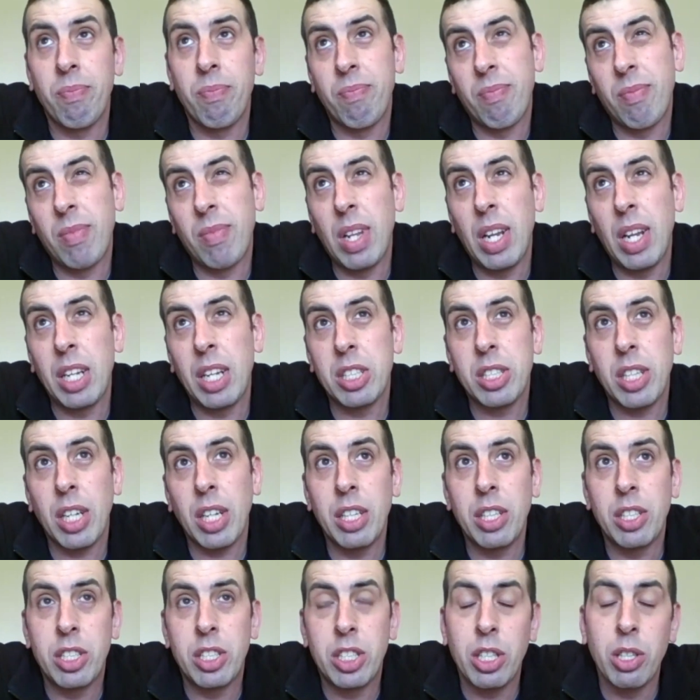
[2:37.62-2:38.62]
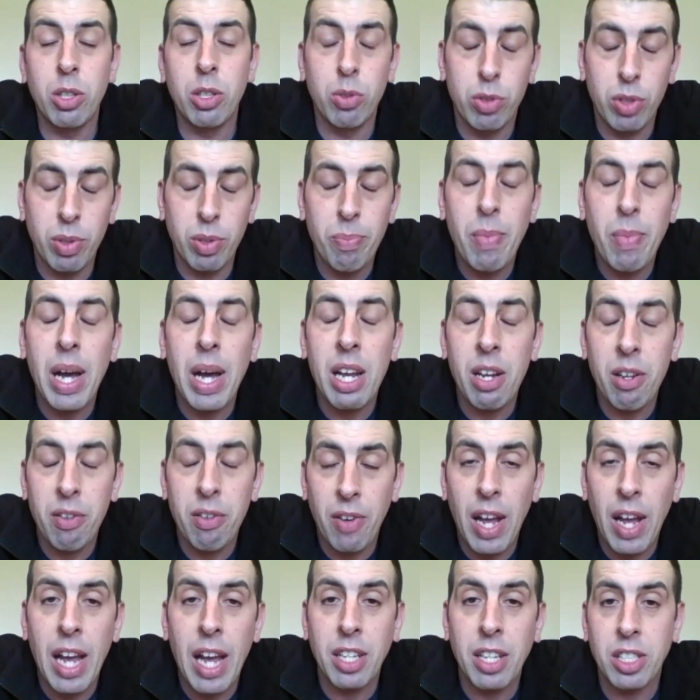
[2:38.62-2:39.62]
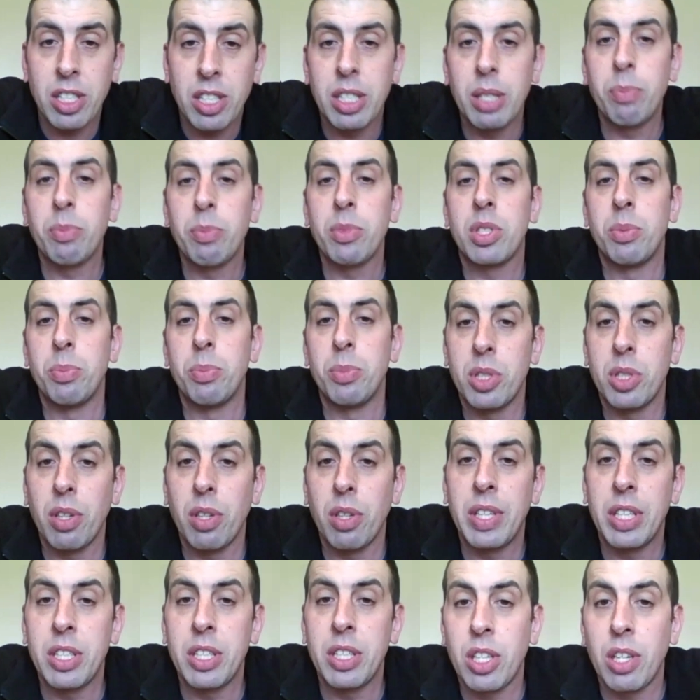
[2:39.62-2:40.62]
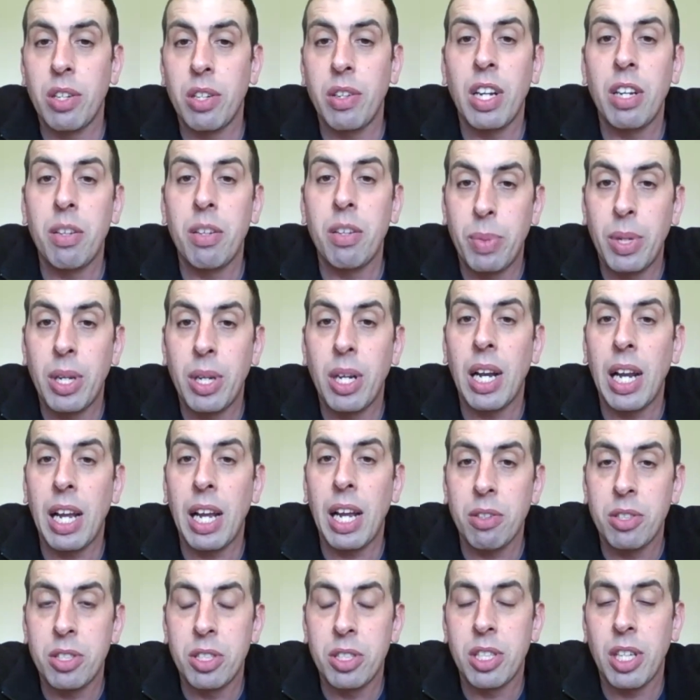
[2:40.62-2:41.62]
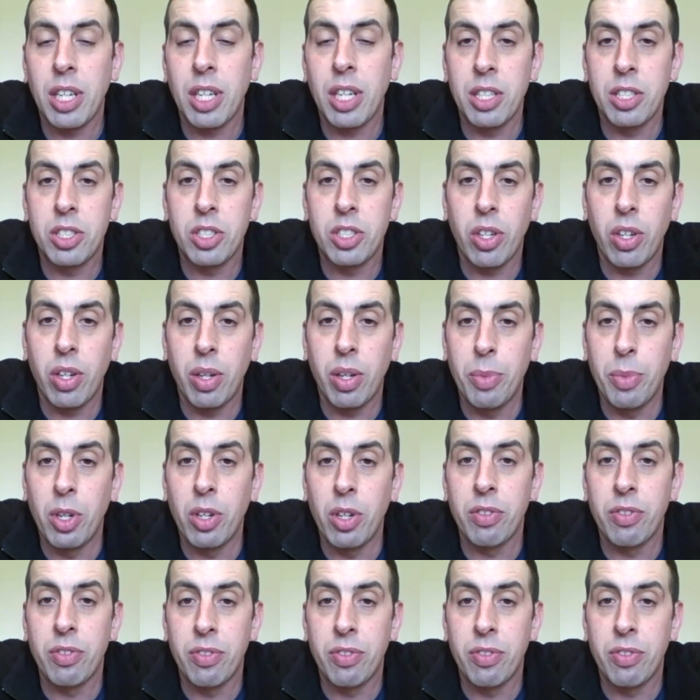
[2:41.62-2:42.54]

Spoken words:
let's say children may have had symptoms of it, so they've been allowed to take the time off.